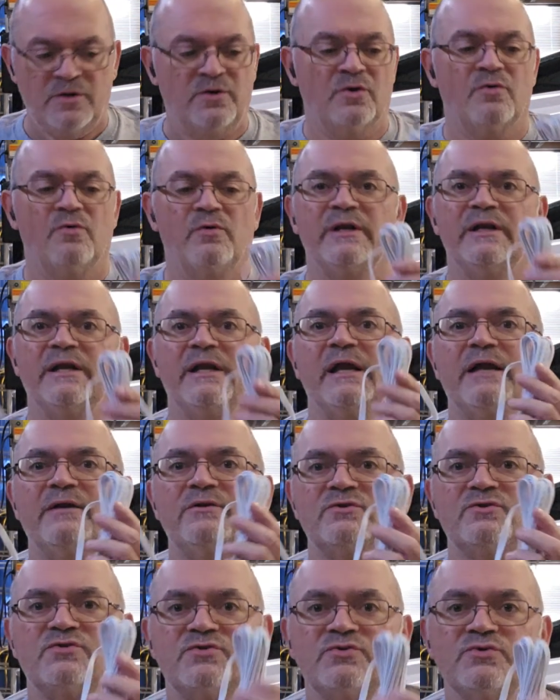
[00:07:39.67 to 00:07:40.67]
You're going to
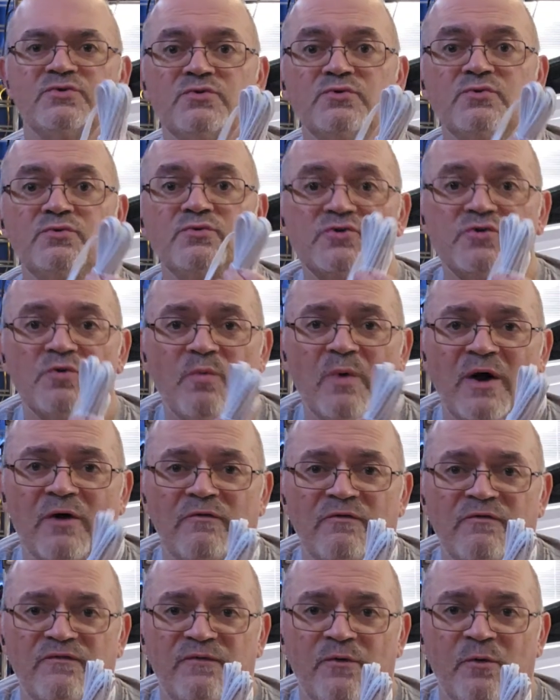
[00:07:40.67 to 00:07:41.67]
get 2
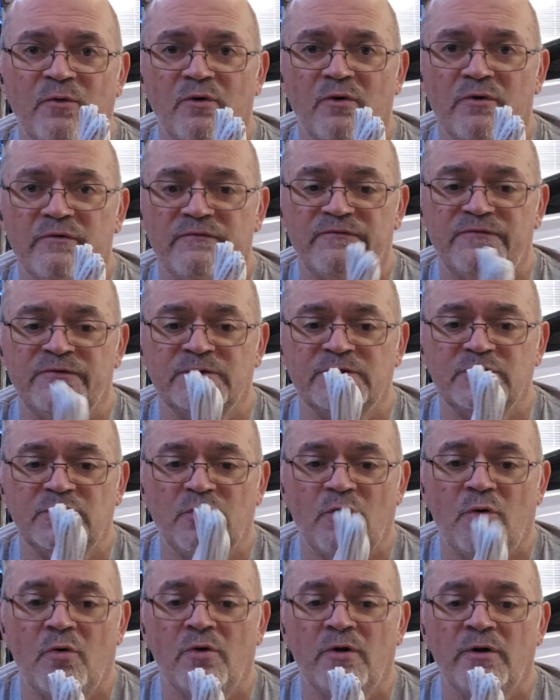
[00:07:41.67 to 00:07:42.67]

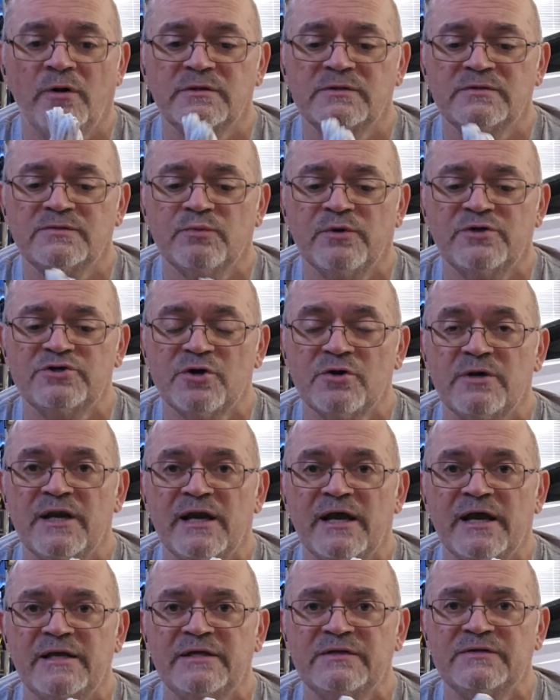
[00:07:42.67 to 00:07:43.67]
12-foot cords, which are
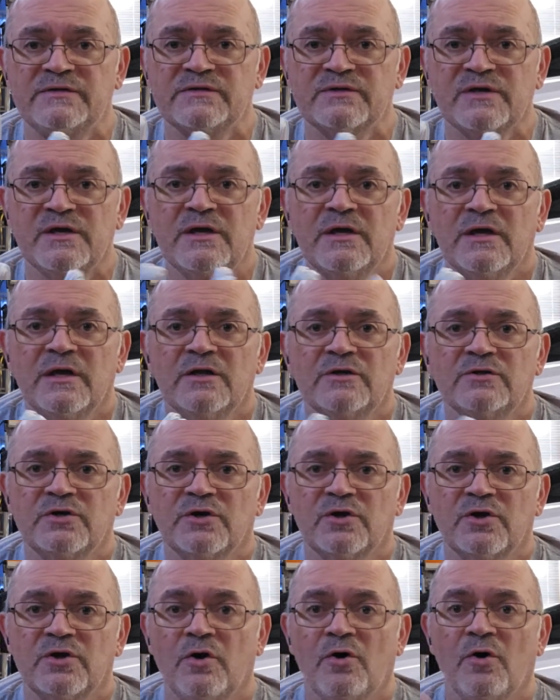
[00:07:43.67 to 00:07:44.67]
nice
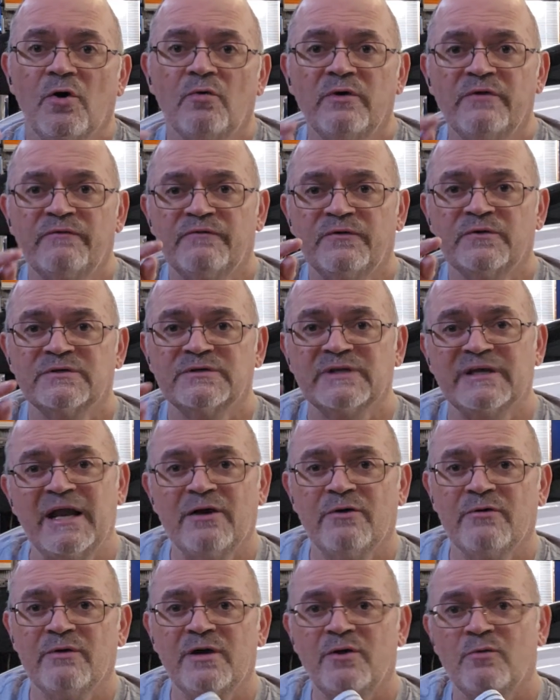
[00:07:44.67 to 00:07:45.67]
to go if there's an
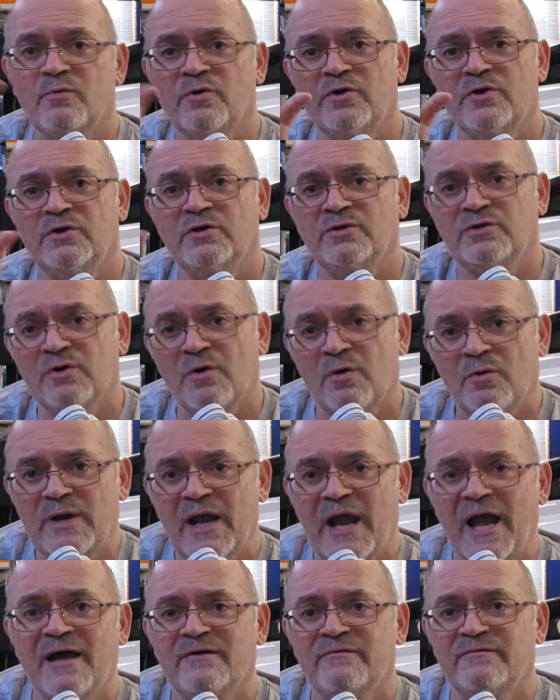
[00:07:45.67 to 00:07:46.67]
area where you don't
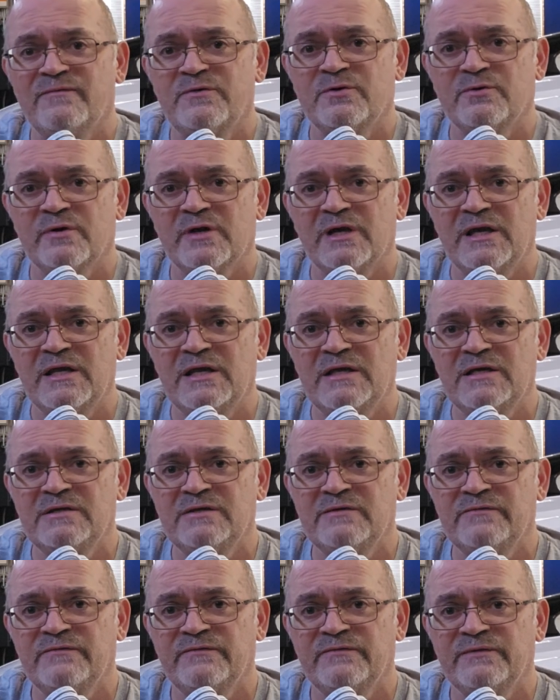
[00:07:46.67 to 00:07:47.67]
have your
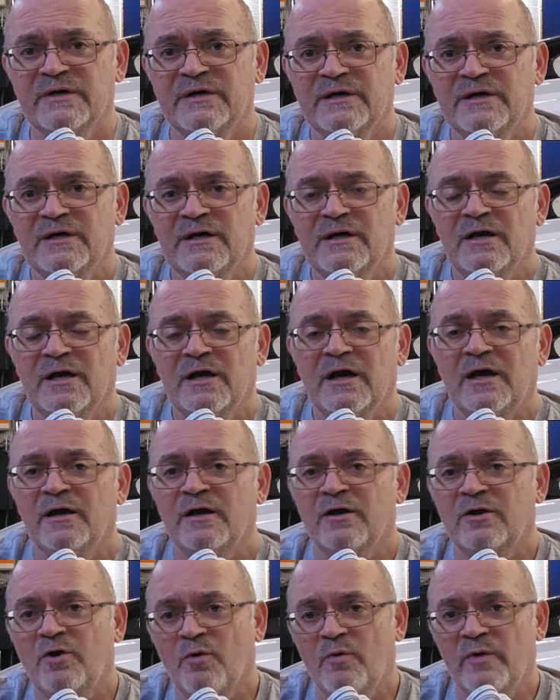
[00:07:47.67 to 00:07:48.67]
eaves
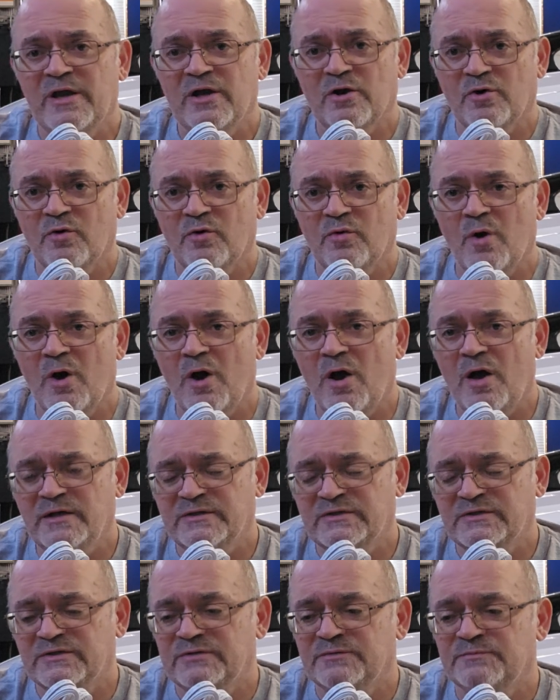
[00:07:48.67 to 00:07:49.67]
going
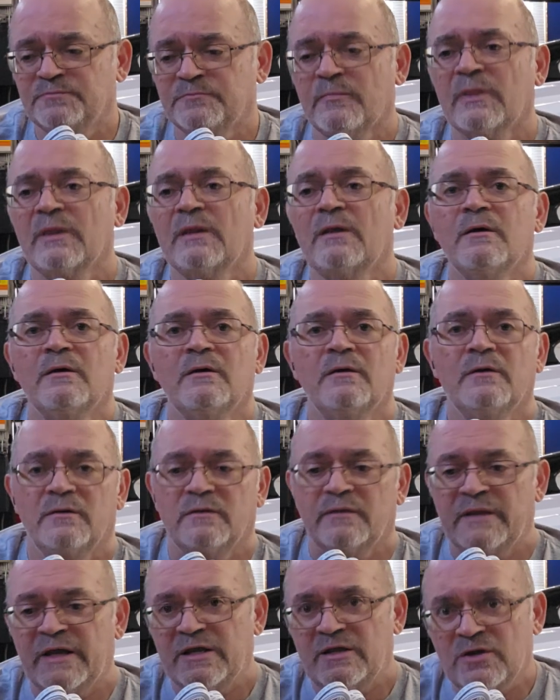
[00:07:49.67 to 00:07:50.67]
across,
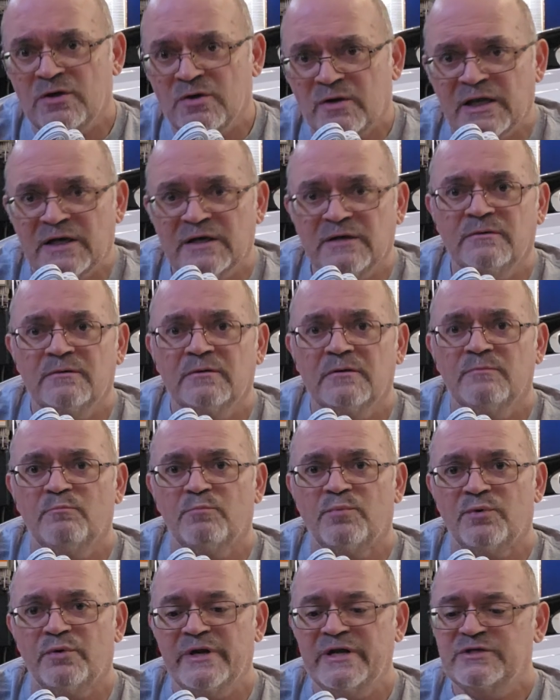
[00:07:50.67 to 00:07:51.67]
that you can
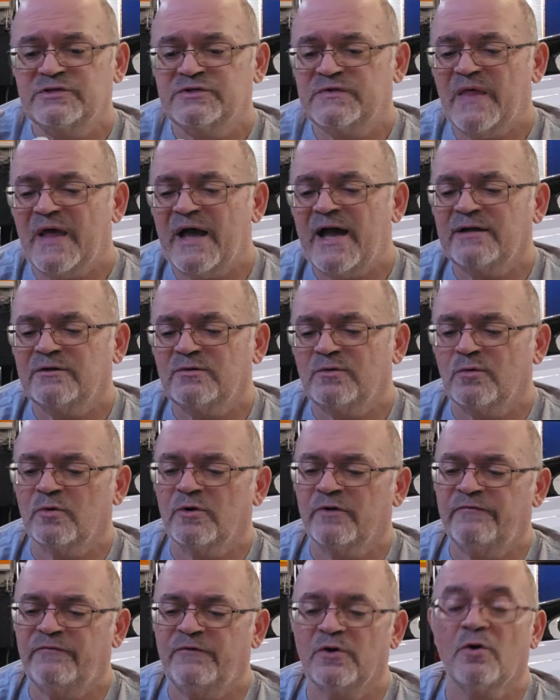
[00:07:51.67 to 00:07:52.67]
bridge that,
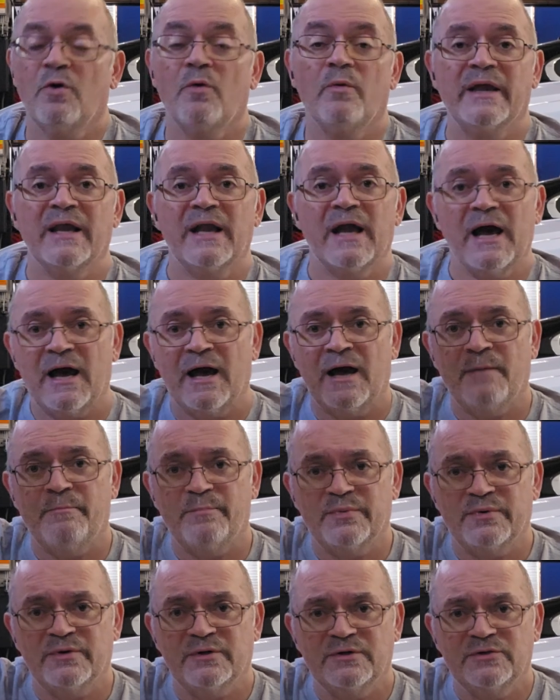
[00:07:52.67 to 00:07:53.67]
or if you're going
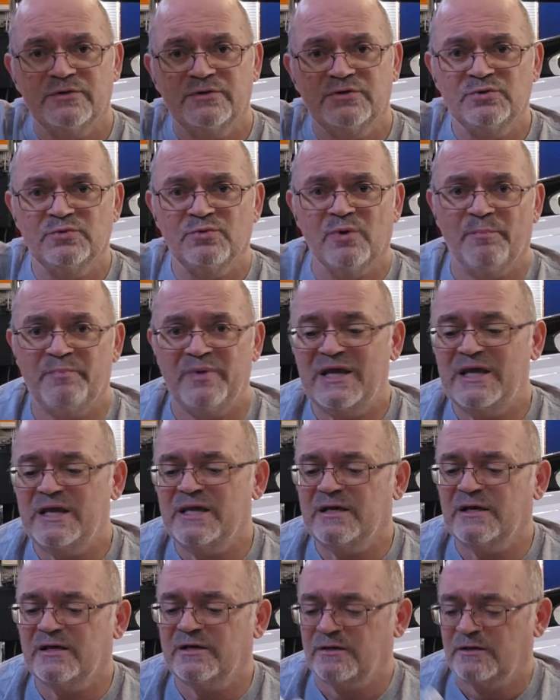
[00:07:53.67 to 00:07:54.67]
up to a
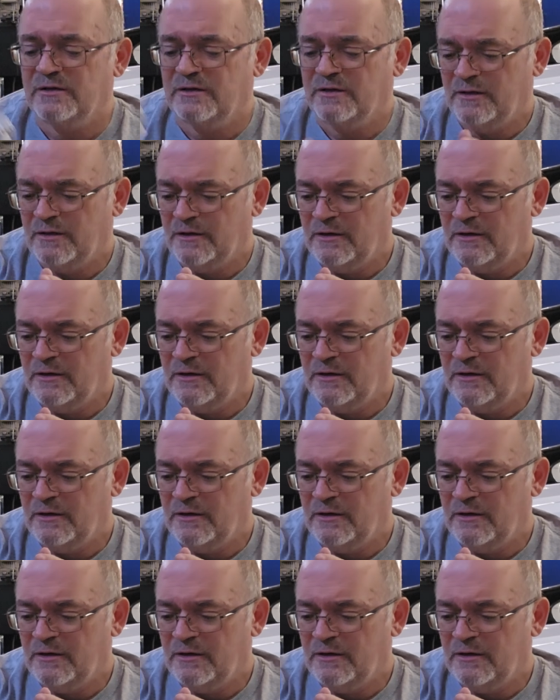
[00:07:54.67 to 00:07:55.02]
peak.